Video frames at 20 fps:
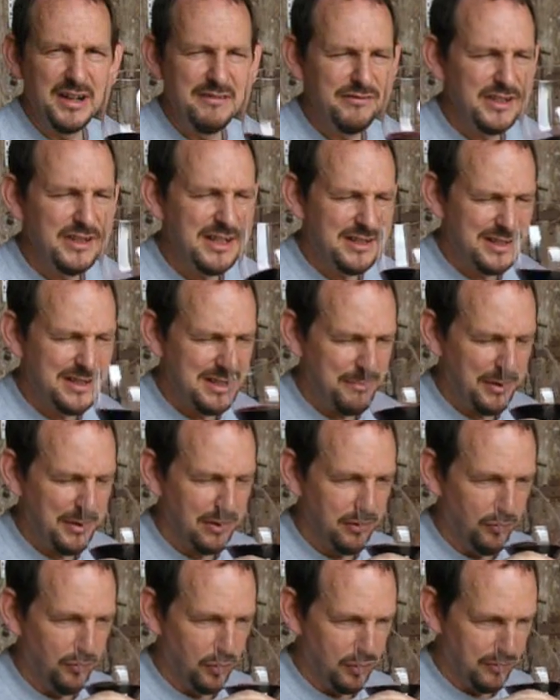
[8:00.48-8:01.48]
the lovely
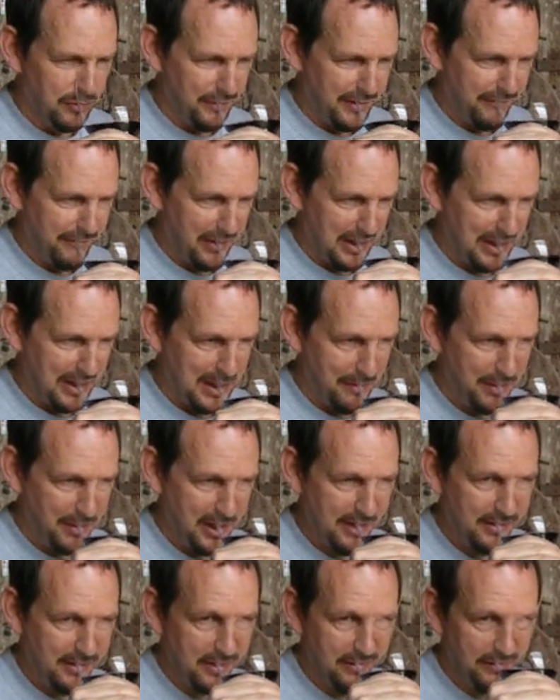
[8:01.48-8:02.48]
typical warmth of your
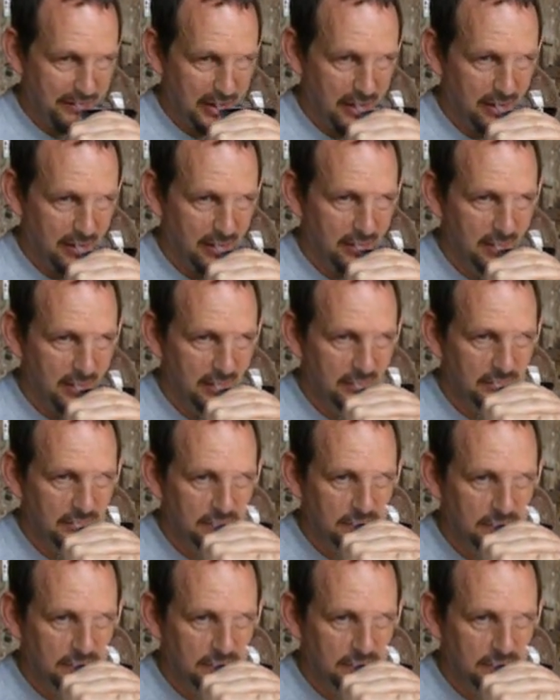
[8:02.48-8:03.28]
Cabernet Sauvignon.